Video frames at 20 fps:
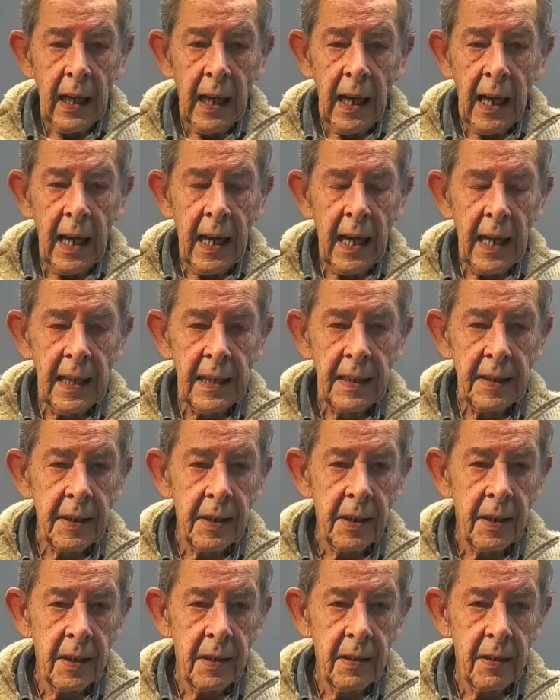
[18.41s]
and
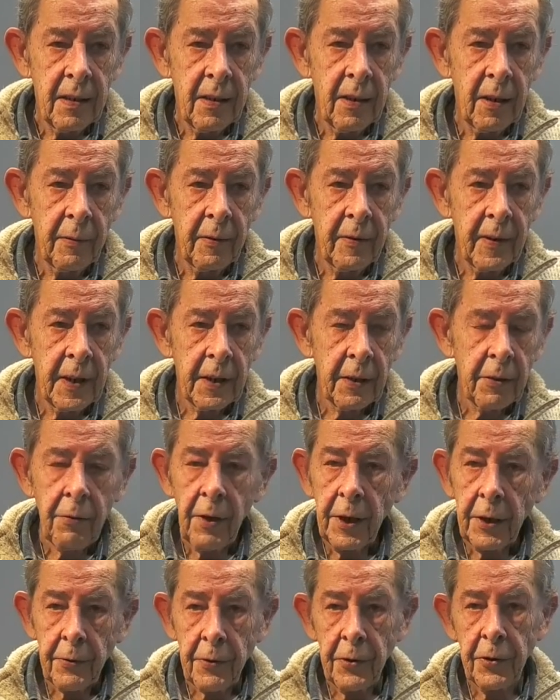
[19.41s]
hope you had a
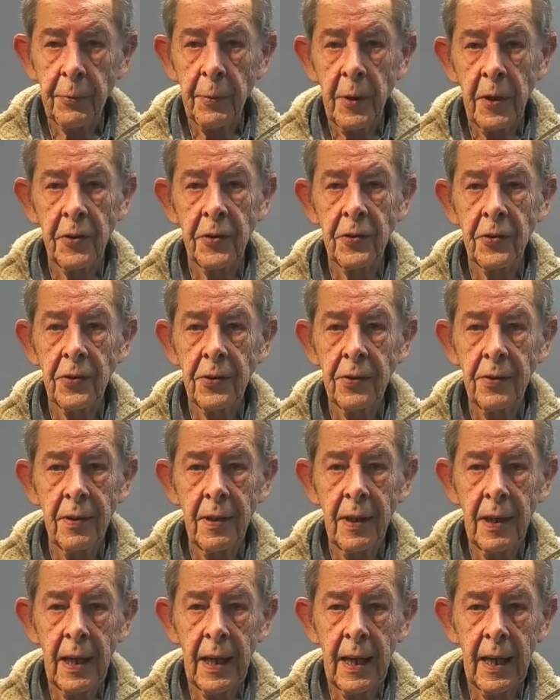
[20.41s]
great Christmas
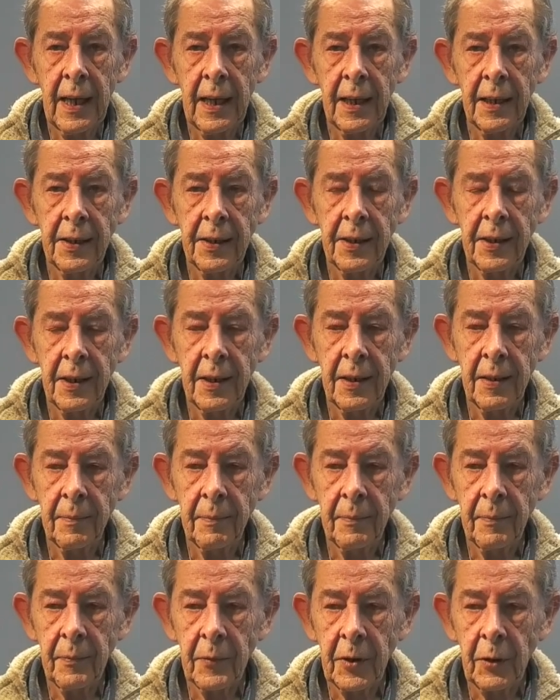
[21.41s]

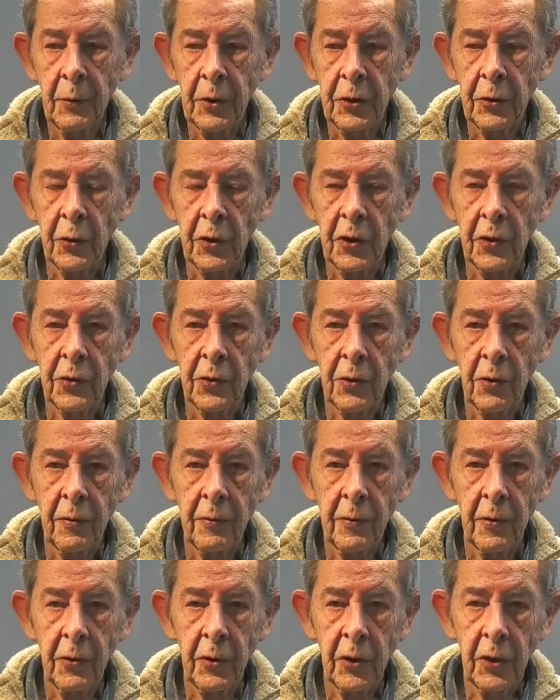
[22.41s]
and you enjoyed yourself
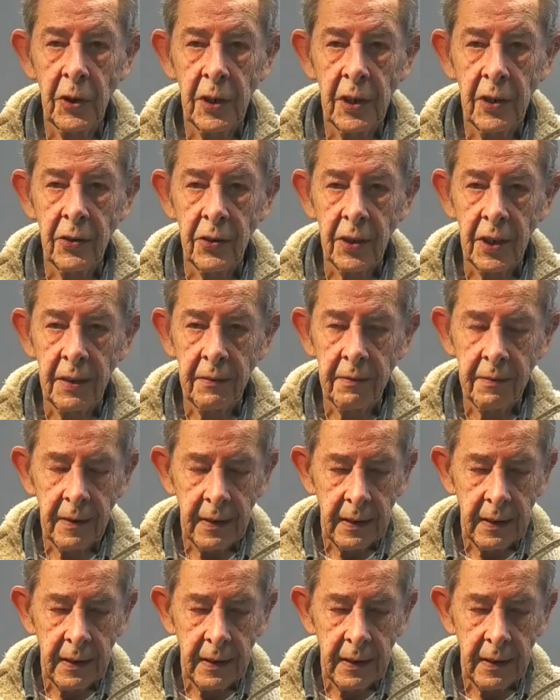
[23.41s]
on New Year's Eve.